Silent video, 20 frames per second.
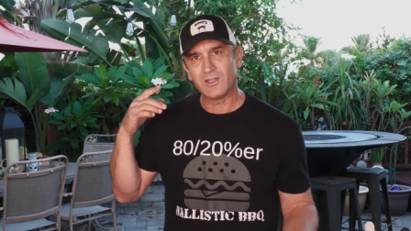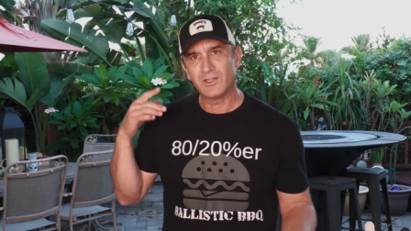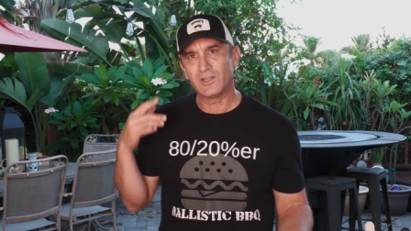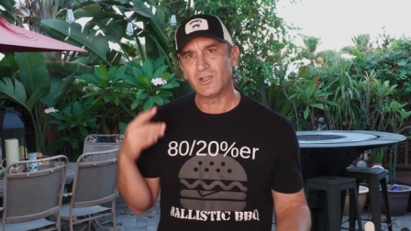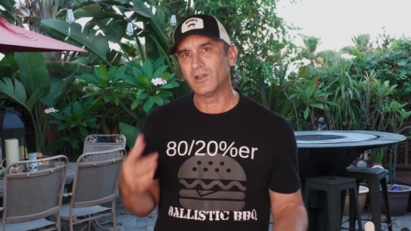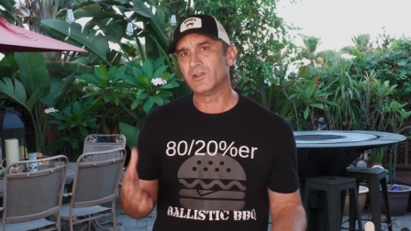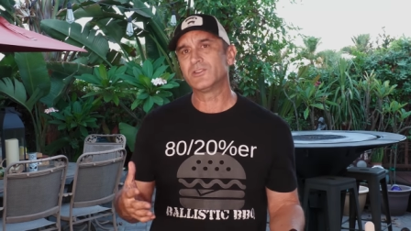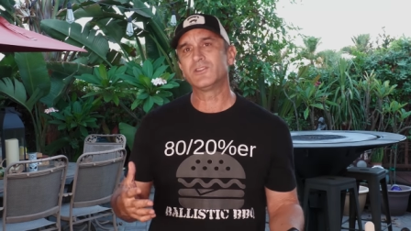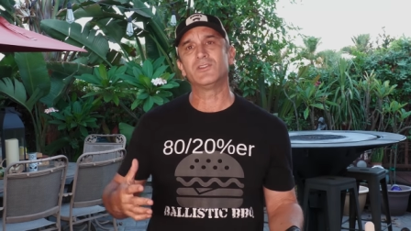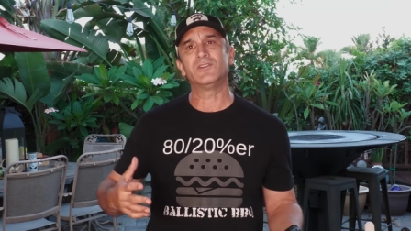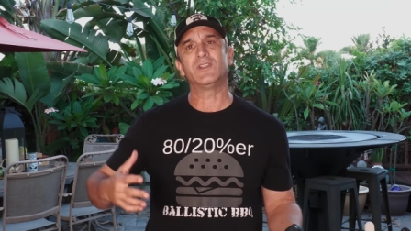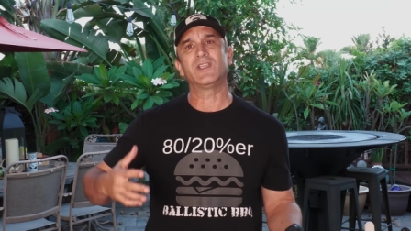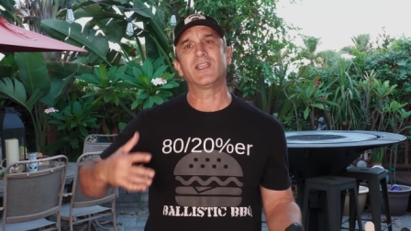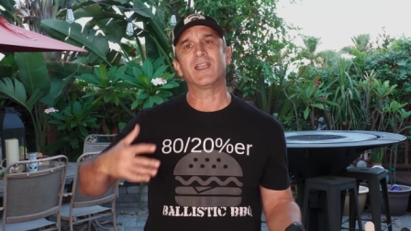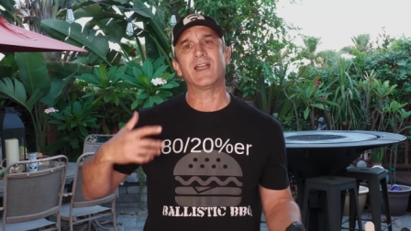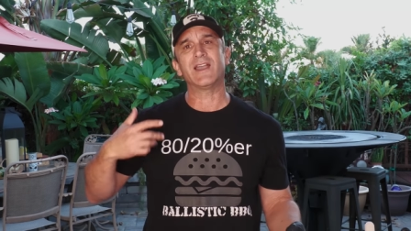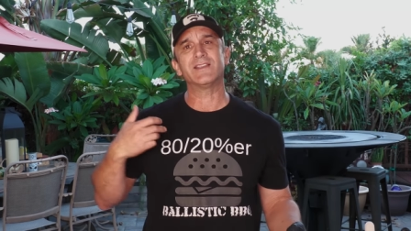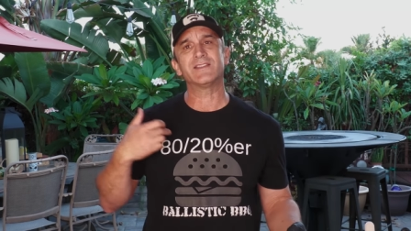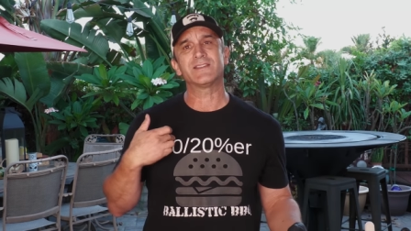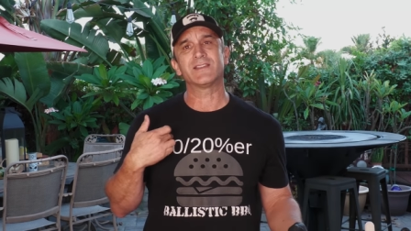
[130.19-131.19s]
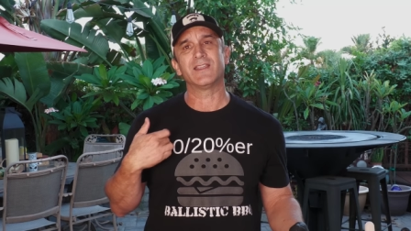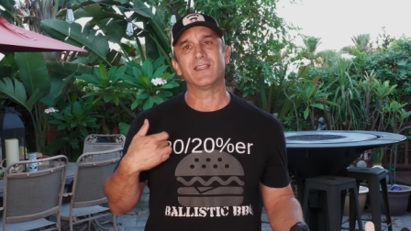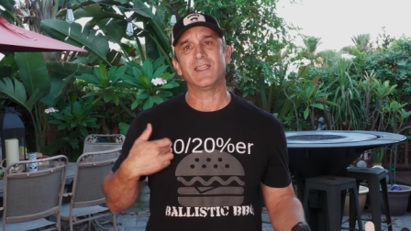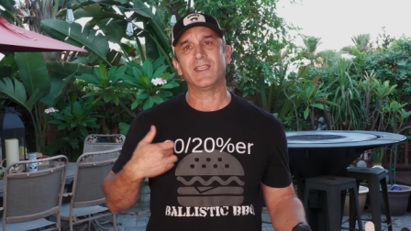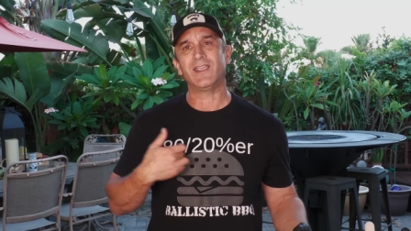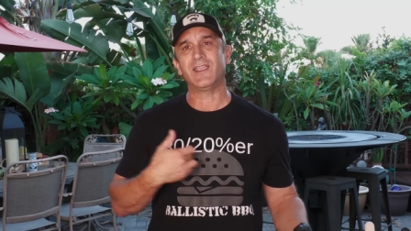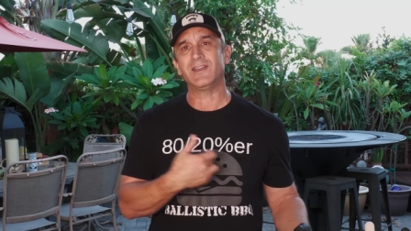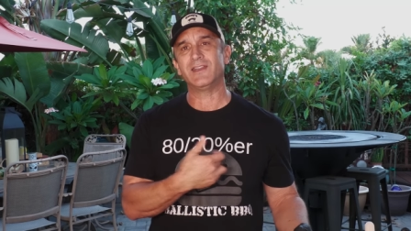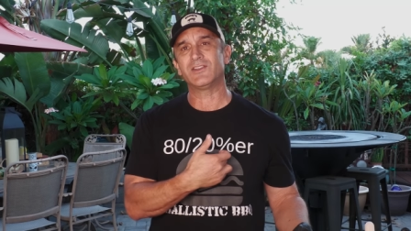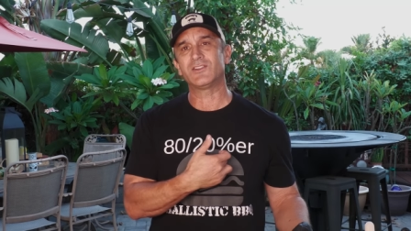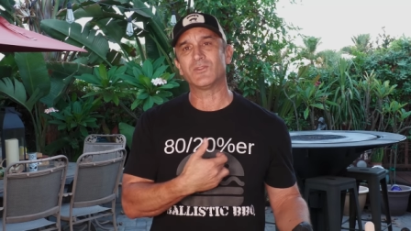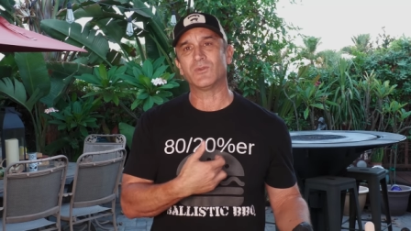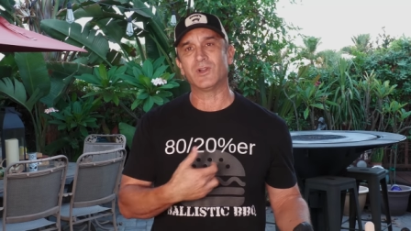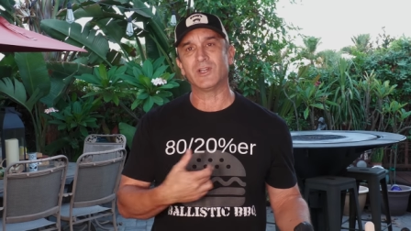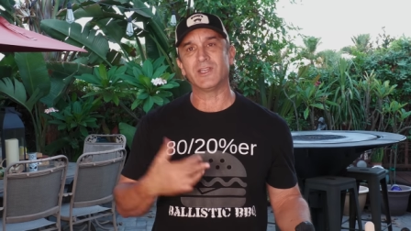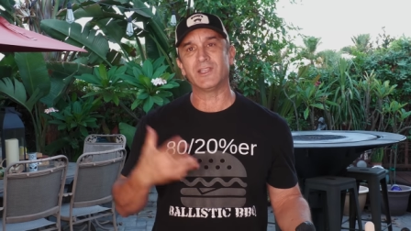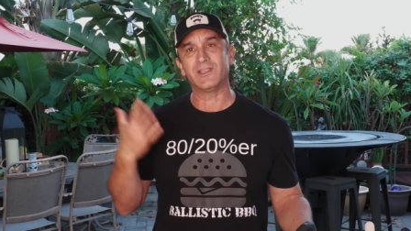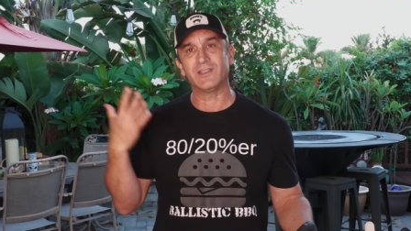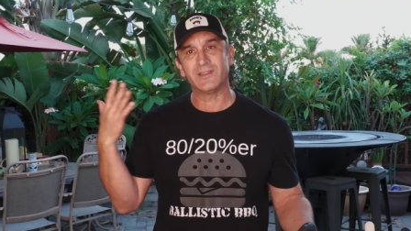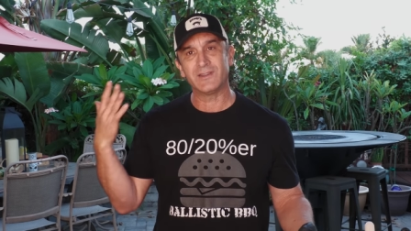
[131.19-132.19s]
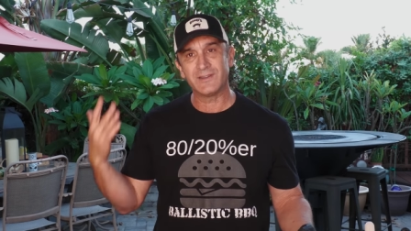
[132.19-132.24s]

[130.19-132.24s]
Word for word: Go to you guys, 80-20.